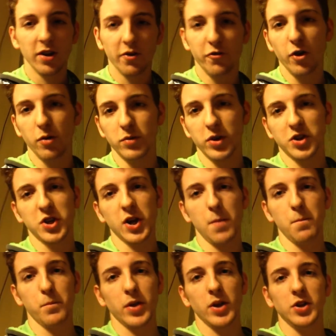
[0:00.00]
from the
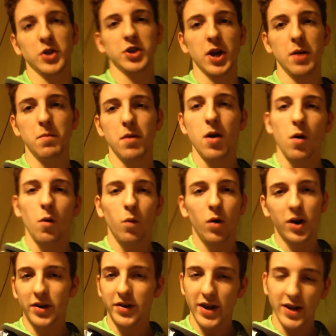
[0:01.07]
Championship.
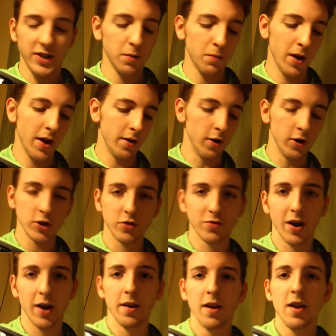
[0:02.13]
What a day to be a Notts
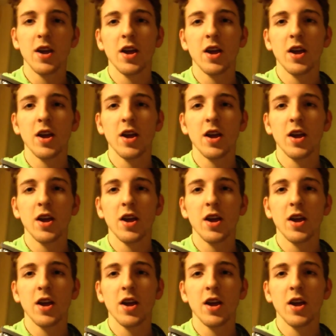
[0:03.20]
fan.